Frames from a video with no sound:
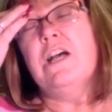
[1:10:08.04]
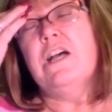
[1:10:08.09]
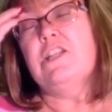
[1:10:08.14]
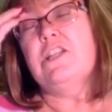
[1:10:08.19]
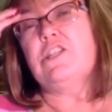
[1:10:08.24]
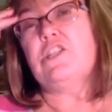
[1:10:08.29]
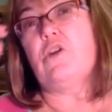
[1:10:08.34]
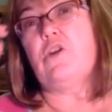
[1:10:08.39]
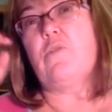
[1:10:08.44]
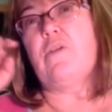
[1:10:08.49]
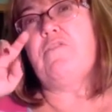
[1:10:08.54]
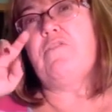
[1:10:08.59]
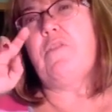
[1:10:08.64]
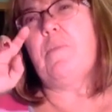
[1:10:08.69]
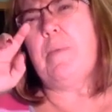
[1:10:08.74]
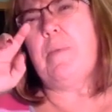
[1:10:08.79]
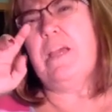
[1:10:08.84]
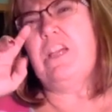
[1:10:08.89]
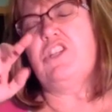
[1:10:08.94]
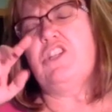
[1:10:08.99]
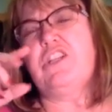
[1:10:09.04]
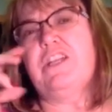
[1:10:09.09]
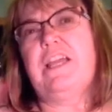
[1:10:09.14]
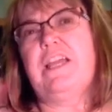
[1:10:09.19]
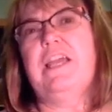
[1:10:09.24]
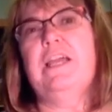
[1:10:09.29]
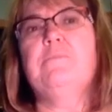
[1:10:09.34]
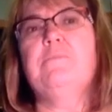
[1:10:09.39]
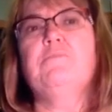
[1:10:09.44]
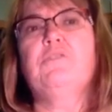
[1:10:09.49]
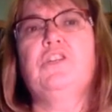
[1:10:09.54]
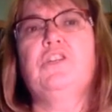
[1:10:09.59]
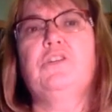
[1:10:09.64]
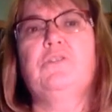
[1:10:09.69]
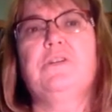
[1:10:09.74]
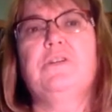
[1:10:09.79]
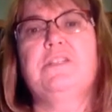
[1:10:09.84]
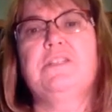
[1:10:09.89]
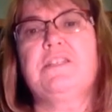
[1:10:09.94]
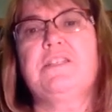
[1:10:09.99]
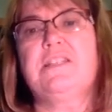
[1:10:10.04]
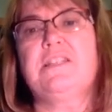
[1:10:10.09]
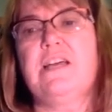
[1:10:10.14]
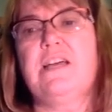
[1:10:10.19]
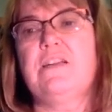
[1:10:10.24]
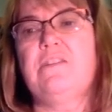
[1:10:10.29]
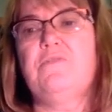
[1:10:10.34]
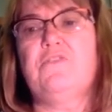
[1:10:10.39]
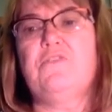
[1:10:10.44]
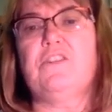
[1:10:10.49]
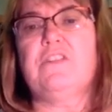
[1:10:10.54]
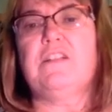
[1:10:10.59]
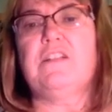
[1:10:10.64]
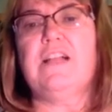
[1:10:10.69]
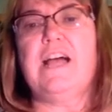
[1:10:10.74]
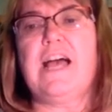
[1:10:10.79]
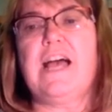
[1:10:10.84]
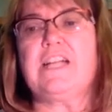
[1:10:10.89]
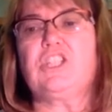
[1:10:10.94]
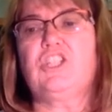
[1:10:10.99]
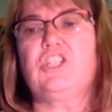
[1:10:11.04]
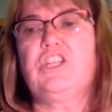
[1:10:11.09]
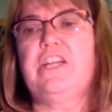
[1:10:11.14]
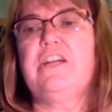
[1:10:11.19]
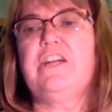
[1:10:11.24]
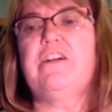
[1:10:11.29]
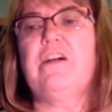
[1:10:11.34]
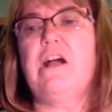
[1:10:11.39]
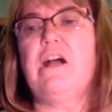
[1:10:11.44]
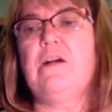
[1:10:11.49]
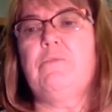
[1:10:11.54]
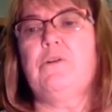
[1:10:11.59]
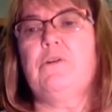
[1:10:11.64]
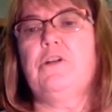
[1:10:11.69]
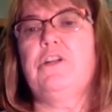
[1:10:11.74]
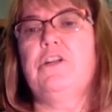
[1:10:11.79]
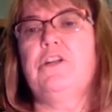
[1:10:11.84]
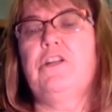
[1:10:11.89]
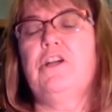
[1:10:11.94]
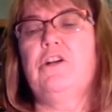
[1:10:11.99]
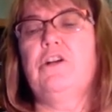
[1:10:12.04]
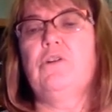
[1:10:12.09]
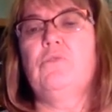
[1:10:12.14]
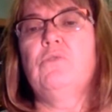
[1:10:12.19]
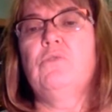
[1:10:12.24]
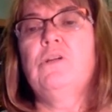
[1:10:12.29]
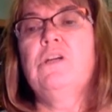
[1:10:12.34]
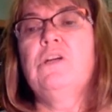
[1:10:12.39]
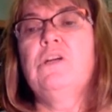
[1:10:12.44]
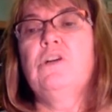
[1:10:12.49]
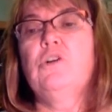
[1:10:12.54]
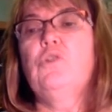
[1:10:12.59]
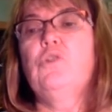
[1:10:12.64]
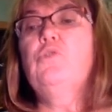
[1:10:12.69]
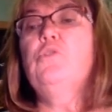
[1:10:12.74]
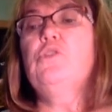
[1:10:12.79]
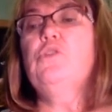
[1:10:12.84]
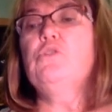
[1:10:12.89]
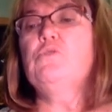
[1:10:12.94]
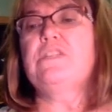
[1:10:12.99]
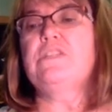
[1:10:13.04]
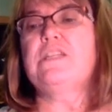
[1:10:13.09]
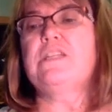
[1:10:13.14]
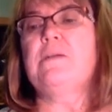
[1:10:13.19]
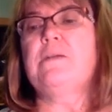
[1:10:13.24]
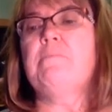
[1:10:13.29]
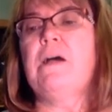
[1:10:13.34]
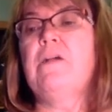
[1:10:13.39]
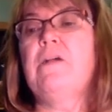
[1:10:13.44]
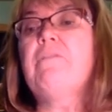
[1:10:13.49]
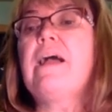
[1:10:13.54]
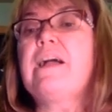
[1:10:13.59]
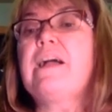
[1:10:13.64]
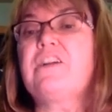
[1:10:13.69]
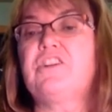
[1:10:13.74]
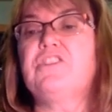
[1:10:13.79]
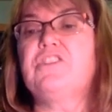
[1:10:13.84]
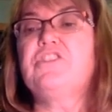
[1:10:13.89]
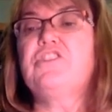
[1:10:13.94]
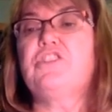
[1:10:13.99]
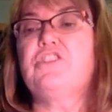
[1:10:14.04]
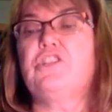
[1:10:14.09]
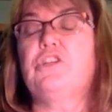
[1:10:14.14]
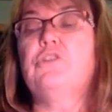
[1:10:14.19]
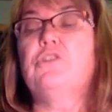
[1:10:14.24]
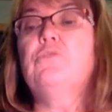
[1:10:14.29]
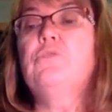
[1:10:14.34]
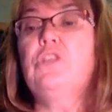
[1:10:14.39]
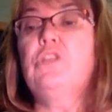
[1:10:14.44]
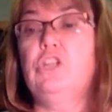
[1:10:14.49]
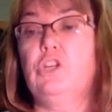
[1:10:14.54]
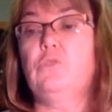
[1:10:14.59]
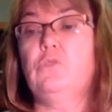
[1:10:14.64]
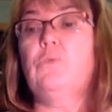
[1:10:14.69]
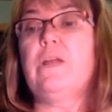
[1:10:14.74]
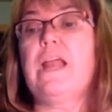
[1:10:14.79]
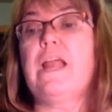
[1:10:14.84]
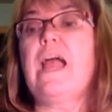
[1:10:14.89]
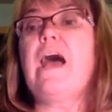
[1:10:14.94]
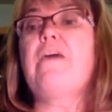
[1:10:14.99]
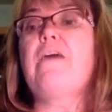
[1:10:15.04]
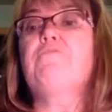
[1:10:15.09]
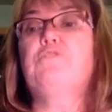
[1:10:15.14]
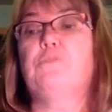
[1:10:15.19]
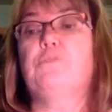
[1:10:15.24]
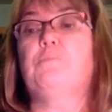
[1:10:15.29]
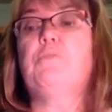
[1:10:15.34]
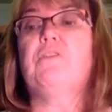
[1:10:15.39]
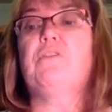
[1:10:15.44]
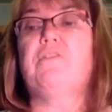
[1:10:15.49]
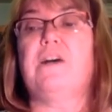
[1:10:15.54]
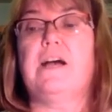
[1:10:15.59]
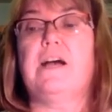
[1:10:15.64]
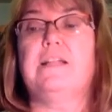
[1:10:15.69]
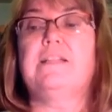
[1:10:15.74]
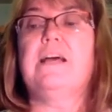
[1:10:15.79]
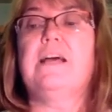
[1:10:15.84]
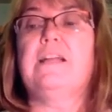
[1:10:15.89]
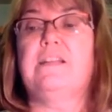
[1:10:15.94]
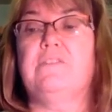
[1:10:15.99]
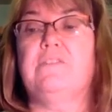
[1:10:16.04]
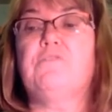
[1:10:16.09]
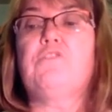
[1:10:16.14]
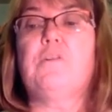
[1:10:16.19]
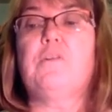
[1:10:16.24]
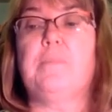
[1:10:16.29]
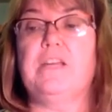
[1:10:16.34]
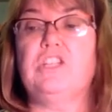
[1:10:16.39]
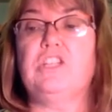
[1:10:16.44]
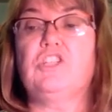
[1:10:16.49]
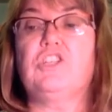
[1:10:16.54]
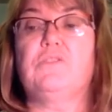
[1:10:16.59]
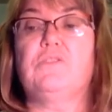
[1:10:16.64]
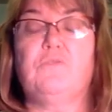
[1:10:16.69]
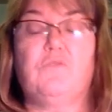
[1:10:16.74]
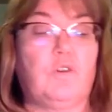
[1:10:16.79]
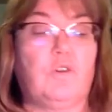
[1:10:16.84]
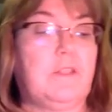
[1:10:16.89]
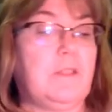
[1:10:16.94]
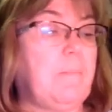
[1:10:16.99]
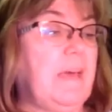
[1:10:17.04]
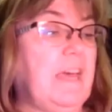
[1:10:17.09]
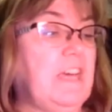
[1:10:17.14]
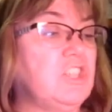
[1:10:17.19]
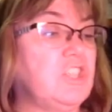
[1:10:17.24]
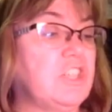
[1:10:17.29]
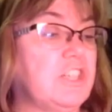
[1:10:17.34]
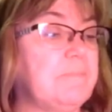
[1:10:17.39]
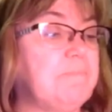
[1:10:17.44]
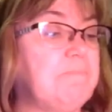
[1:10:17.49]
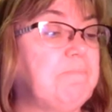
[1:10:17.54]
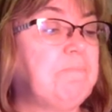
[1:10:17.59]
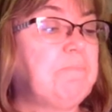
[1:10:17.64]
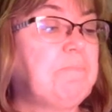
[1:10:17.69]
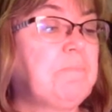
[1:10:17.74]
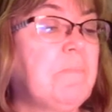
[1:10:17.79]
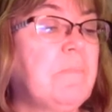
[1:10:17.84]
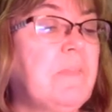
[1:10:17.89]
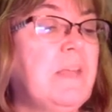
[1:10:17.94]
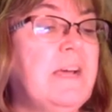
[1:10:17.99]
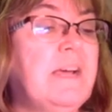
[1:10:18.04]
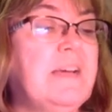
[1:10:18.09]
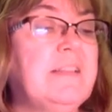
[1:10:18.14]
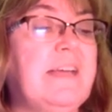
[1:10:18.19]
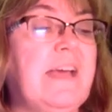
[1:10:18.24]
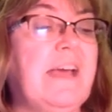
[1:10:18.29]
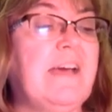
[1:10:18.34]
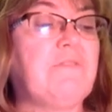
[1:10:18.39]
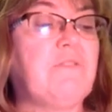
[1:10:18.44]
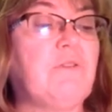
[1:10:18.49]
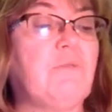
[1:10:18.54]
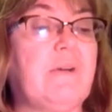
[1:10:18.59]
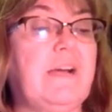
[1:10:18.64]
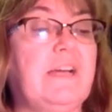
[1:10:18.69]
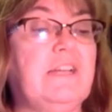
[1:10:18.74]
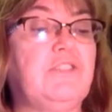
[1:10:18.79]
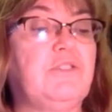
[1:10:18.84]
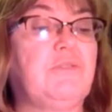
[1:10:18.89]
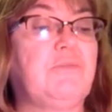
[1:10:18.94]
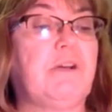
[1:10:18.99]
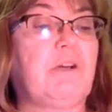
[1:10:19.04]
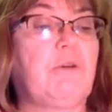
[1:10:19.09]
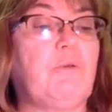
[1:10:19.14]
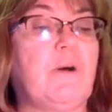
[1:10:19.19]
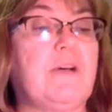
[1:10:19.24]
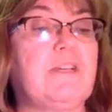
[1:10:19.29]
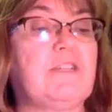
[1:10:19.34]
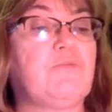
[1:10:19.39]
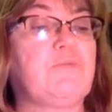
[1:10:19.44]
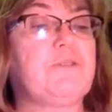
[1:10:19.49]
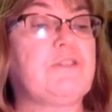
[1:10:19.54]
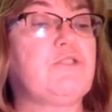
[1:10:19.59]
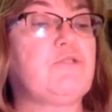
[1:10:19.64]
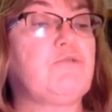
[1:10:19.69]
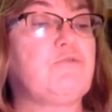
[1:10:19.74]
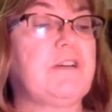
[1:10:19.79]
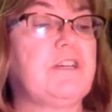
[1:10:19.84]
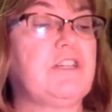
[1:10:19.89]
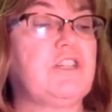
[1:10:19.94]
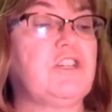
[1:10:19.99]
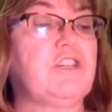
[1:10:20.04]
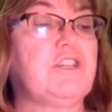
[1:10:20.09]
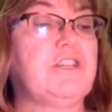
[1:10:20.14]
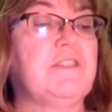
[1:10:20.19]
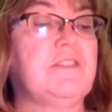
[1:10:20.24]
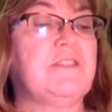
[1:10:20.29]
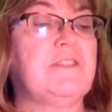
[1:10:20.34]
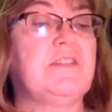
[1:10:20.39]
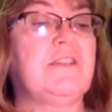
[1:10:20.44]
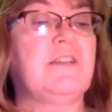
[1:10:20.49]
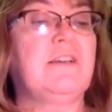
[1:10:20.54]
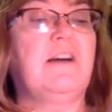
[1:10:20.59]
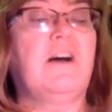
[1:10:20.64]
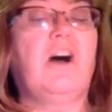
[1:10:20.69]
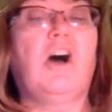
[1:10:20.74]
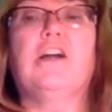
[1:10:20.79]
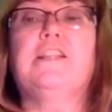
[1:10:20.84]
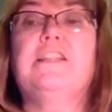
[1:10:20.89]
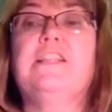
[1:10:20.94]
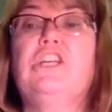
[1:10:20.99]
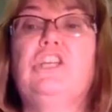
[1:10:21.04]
So if a patient came to you and said, for the last year, I want to know who you sent my records to, you would have to provide that information for the patient. They have the right to request restrictions on the